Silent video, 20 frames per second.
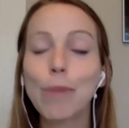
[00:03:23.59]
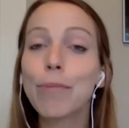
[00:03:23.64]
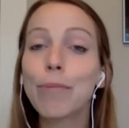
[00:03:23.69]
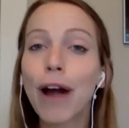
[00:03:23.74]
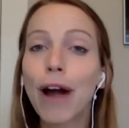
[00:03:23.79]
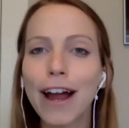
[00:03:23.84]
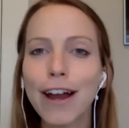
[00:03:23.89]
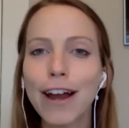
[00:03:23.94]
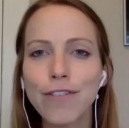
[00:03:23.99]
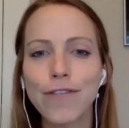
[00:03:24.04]

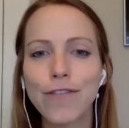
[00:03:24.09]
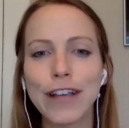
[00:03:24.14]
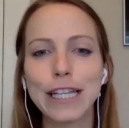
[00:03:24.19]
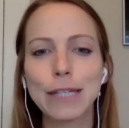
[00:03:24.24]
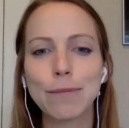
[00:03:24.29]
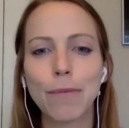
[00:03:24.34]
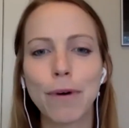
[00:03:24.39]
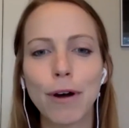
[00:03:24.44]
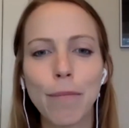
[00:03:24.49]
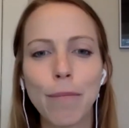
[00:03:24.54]
Prior to
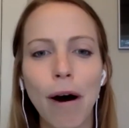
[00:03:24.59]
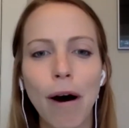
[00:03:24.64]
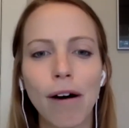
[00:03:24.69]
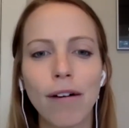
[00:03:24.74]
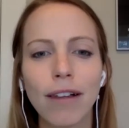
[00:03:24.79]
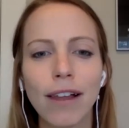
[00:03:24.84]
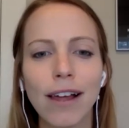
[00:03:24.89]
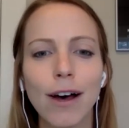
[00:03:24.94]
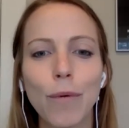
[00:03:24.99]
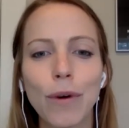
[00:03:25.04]
Facebook,
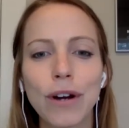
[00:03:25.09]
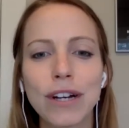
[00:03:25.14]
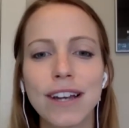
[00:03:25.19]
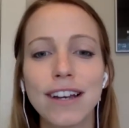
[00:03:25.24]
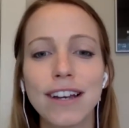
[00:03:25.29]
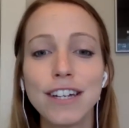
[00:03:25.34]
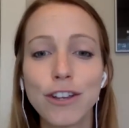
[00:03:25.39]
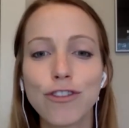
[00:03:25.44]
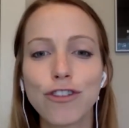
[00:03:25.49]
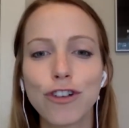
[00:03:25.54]
Paula worked
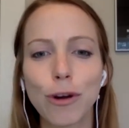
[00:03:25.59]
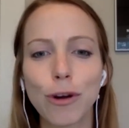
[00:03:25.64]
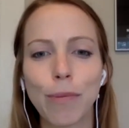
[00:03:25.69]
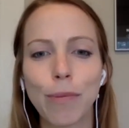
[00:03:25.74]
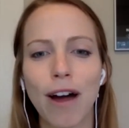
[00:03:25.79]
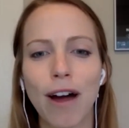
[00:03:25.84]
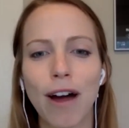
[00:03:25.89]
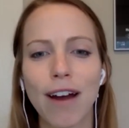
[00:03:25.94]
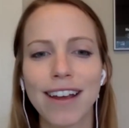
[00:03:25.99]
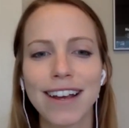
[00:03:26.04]
on digital
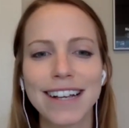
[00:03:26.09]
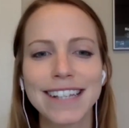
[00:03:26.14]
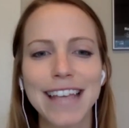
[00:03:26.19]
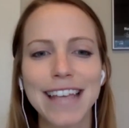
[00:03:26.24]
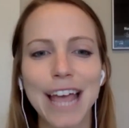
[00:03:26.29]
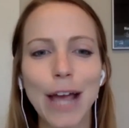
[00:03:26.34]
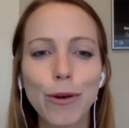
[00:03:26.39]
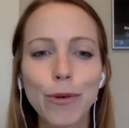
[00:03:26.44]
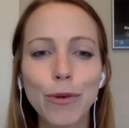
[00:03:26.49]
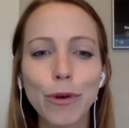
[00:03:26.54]
products
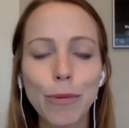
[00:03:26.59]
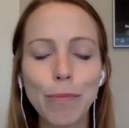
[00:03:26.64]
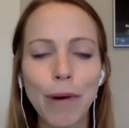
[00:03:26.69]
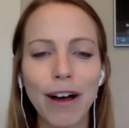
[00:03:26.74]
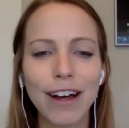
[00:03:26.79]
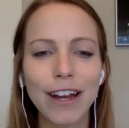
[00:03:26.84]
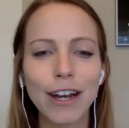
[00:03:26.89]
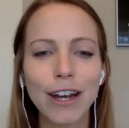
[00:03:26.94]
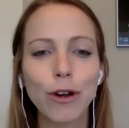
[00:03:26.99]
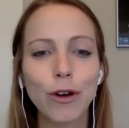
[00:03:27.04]
at
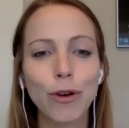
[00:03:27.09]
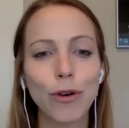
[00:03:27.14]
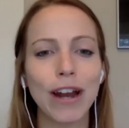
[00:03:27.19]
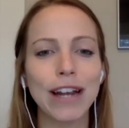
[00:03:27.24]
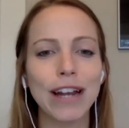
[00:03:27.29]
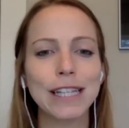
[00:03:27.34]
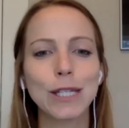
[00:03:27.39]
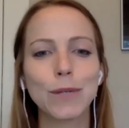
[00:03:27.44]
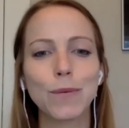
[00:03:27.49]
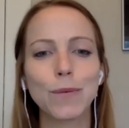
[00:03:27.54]
Groupon,
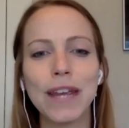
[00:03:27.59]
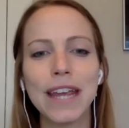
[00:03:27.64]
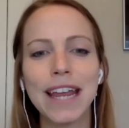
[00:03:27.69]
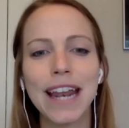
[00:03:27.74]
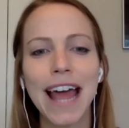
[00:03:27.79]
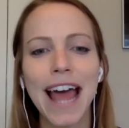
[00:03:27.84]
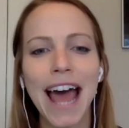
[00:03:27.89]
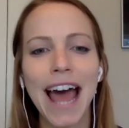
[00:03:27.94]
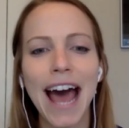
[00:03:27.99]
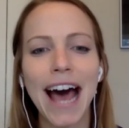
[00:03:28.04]
Credit
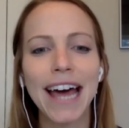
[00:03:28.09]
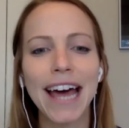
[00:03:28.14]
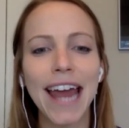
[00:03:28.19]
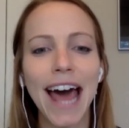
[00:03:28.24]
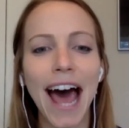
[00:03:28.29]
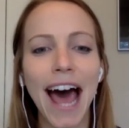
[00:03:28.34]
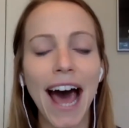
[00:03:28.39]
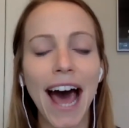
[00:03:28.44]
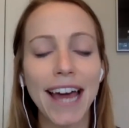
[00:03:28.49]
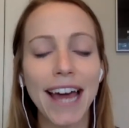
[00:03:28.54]
Suite, and
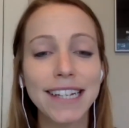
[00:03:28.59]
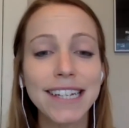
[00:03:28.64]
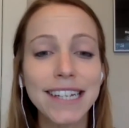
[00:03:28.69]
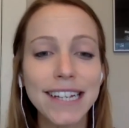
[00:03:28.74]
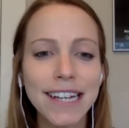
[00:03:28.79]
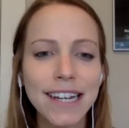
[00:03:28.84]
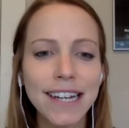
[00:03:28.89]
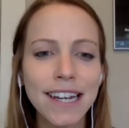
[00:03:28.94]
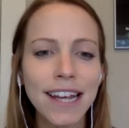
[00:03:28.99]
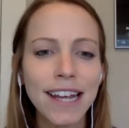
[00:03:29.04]

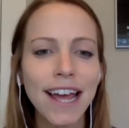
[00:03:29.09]
Additon.